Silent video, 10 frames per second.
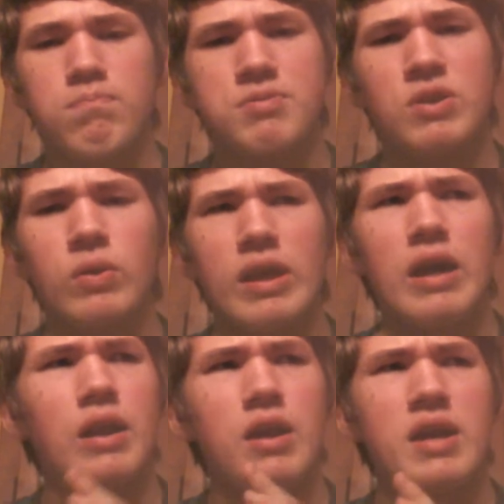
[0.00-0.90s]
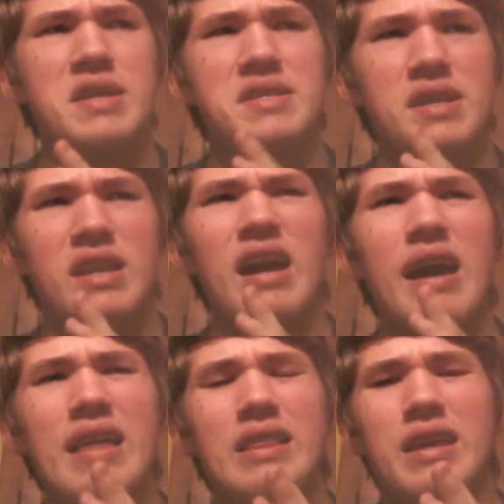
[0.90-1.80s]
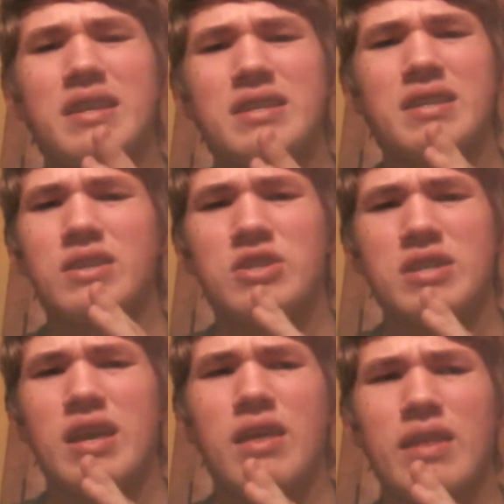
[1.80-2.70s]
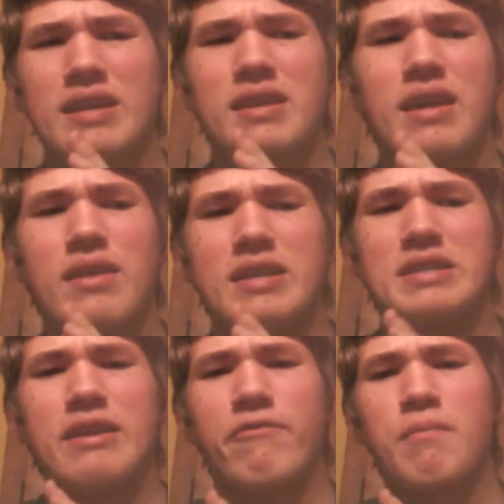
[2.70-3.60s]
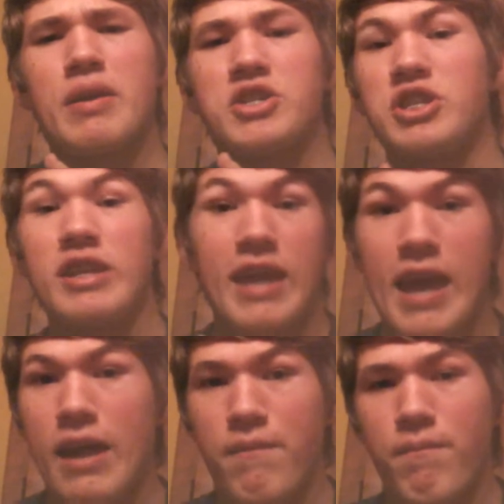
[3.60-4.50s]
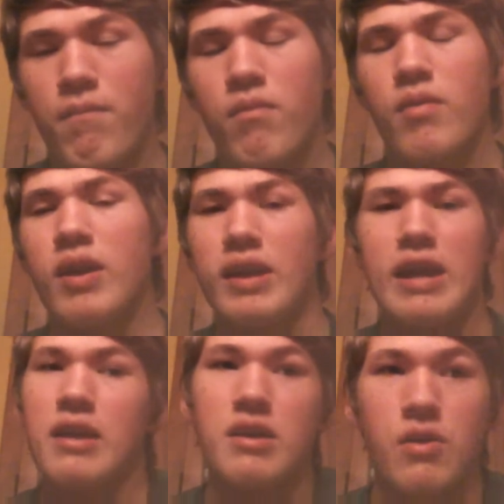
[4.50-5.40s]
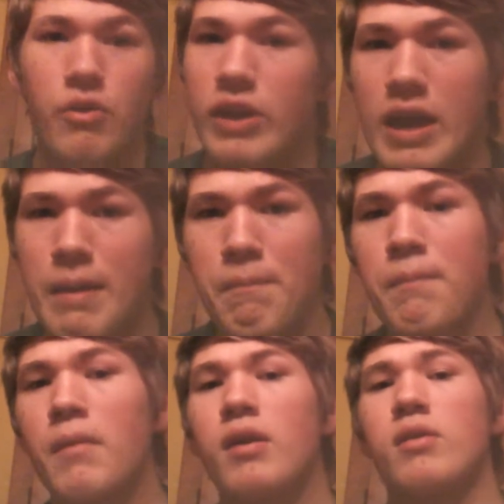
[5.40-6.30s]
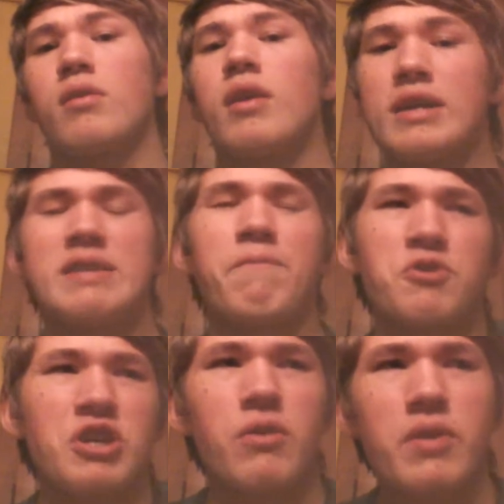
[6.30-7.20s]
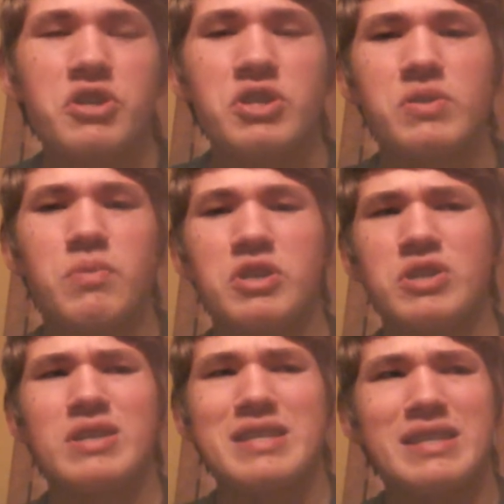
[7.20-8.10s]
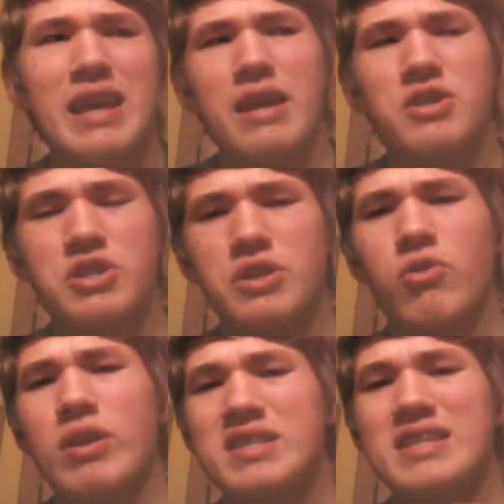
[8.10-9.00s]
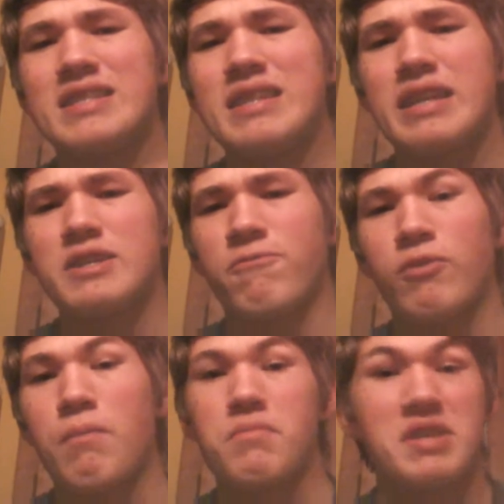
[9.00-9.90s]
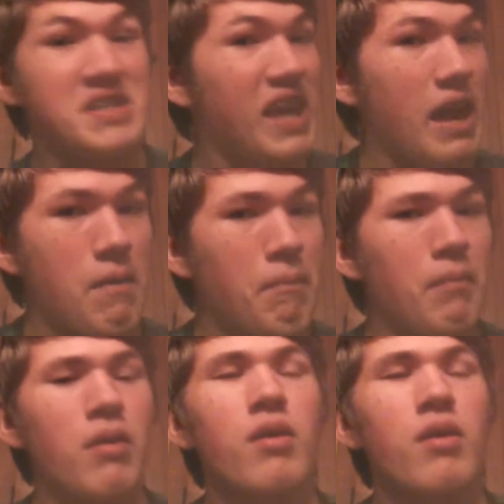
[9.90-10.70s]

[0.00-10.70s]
Soliana is an island that's never mentioned again in any other game, except for Generations, which the stage Crisis City is from this game.